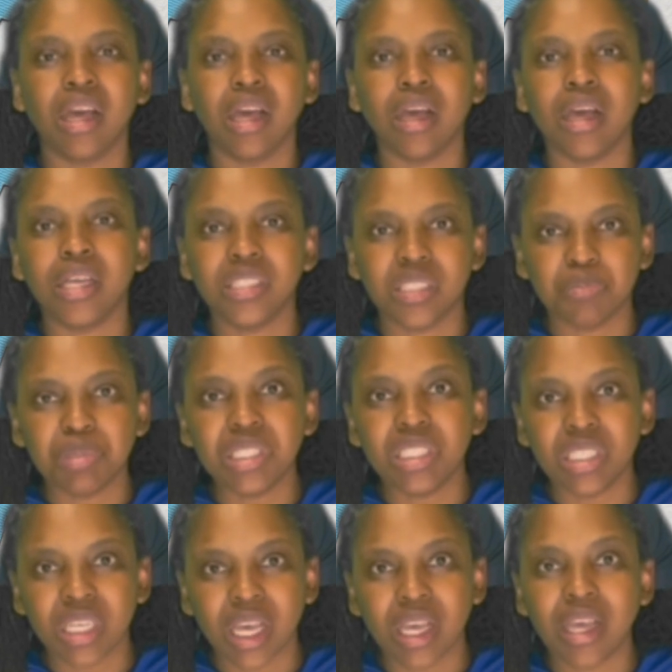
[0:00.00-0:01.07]
has
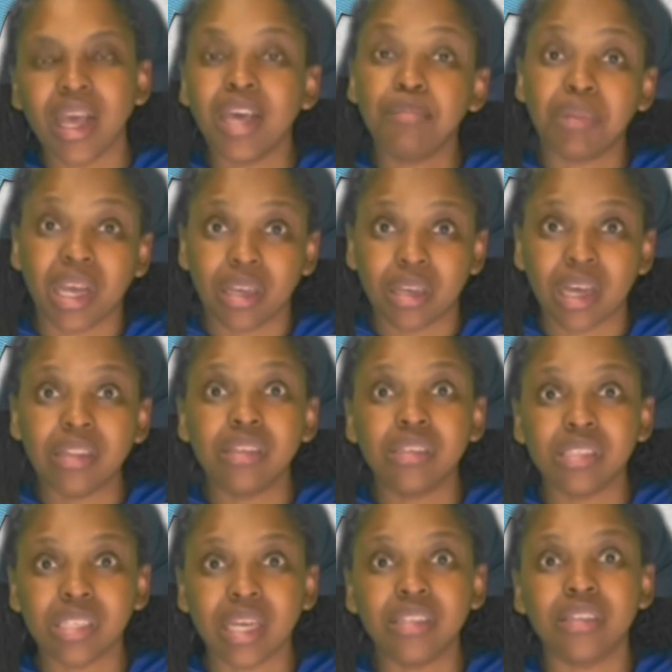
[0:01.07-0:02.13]
PDA, and my other
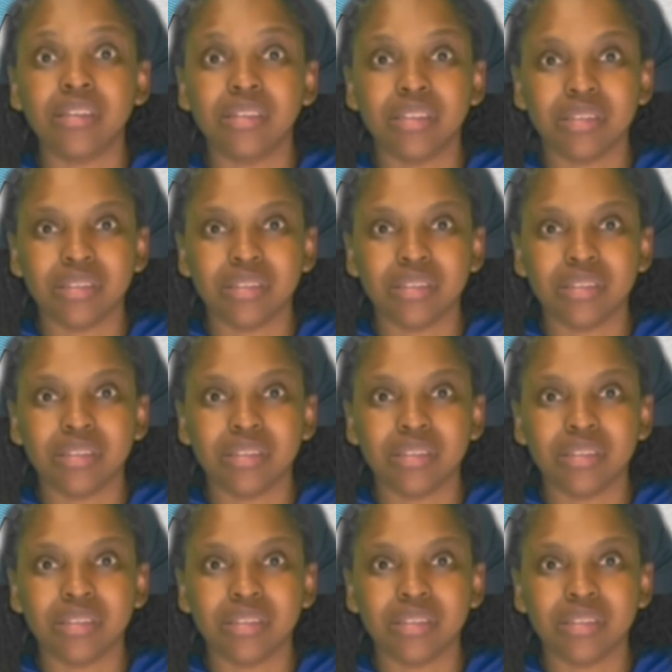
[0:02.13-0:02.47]
son,